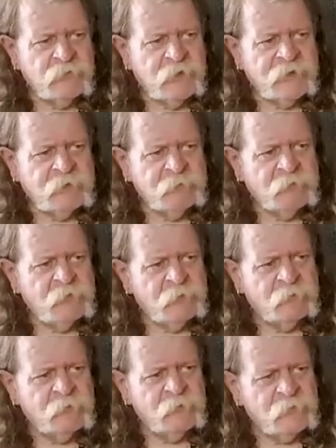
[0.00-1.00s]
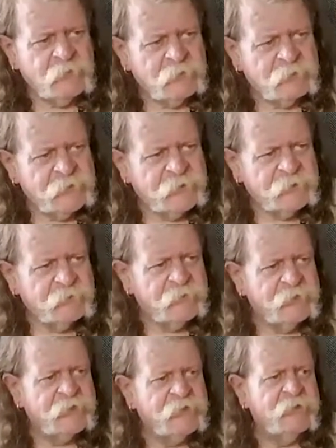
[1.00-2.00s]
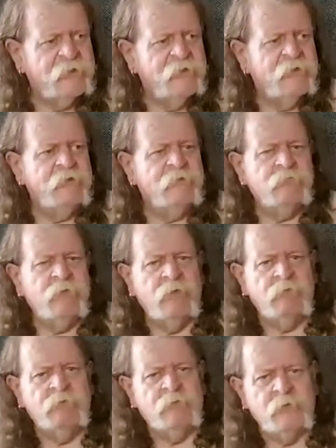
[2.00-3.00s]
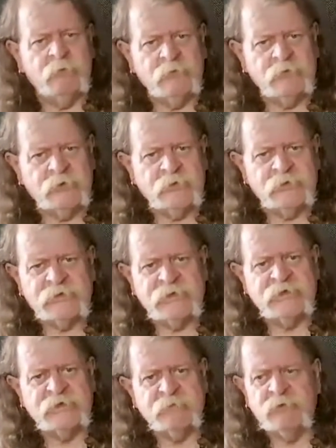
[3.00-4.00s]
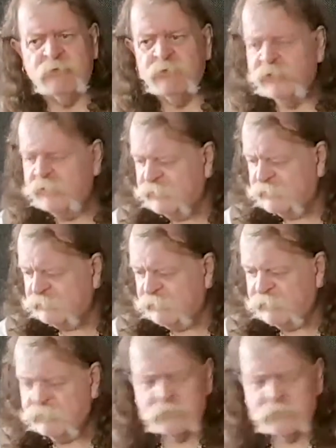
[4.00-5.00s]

reddy purple colour, isn't it, really? Well, purple John sounds a bit weird, I suppose.